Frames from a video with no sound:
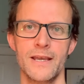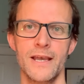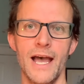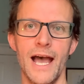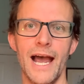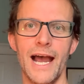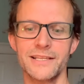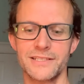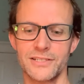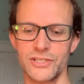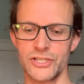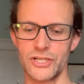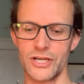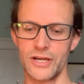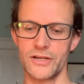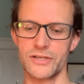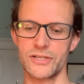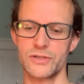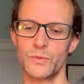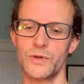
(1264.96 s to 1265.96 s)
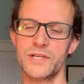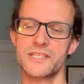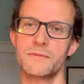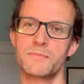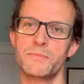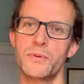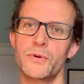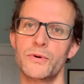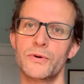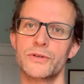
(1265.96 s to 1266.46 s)
As a church, we
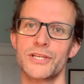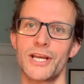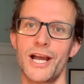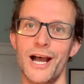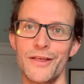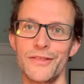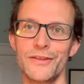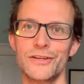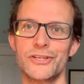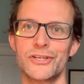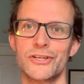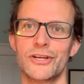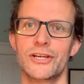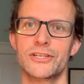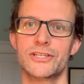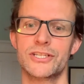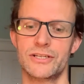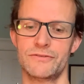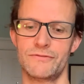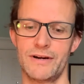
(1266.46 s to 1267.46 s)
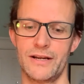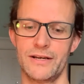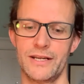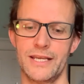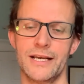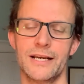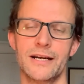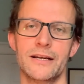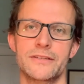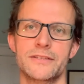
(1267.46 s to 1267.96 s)
support other churches around
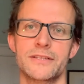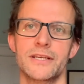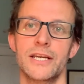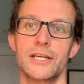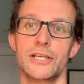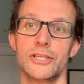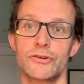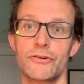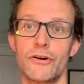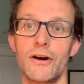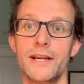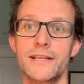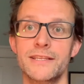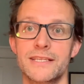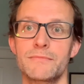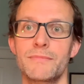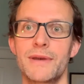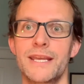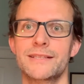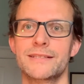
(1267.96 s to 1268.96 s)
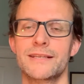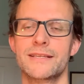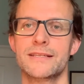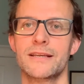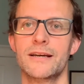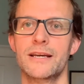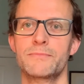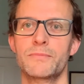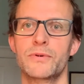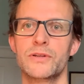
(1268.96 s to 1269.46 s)
England trying to make
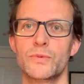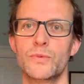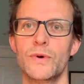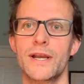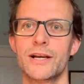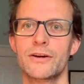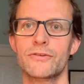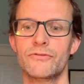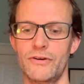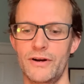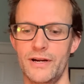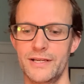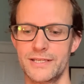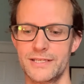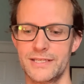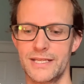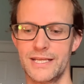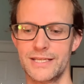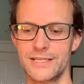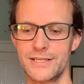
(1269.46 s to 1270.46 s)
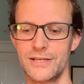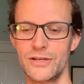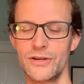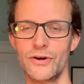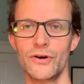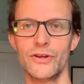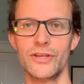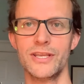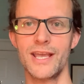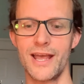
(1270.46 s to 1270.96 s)
disciples where Christ is
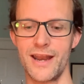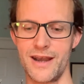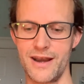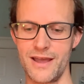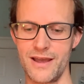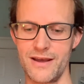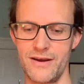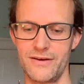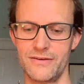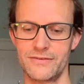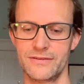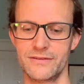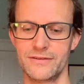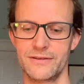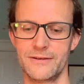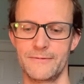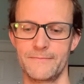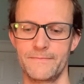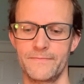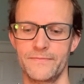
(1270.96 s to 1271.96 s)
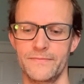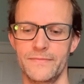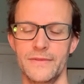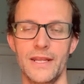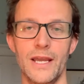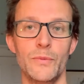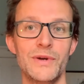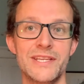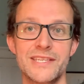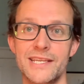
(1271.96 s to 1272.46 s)
not yet known.
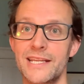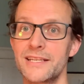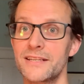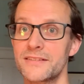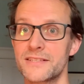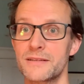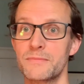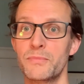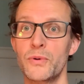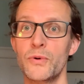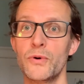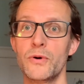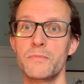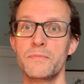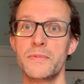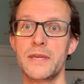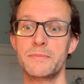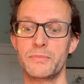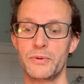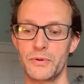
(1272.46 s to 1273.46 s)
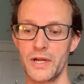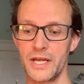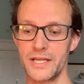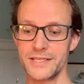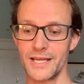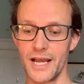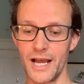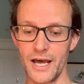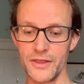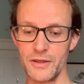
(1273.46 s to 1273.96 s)
And we send and support people
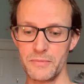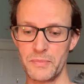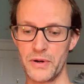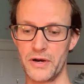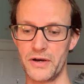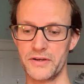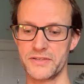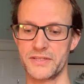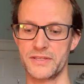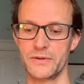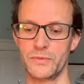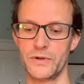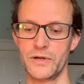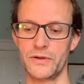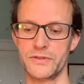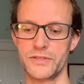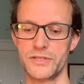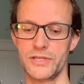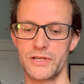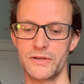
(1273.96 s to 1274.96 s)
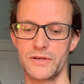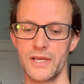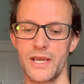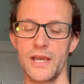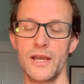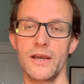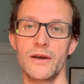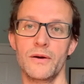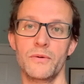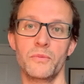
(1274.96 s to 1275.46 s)
to other parts of the world too.
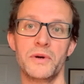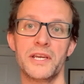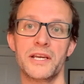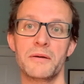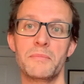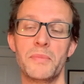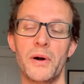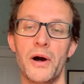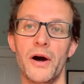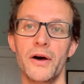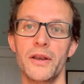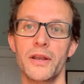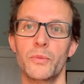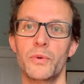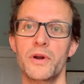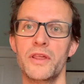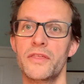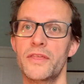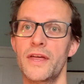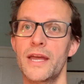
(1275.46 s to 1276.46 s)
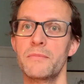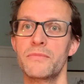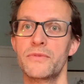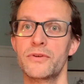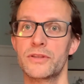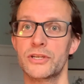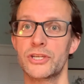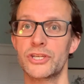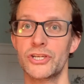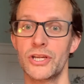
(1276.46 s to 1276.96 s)
We can partner with them
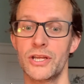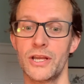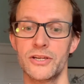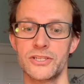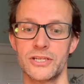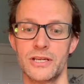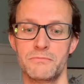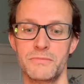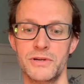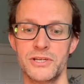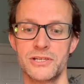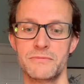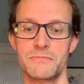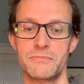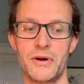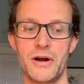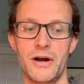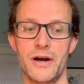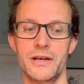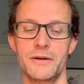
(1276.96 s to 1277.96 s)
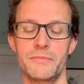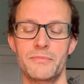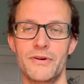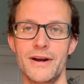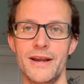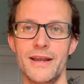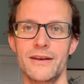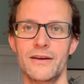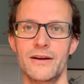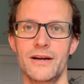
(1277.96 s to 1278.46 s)
through the church and mission partner
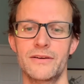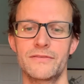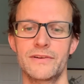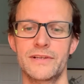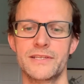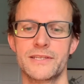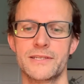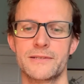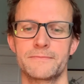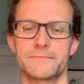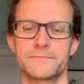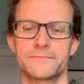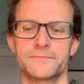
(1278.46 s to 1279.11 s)
prayer diaries.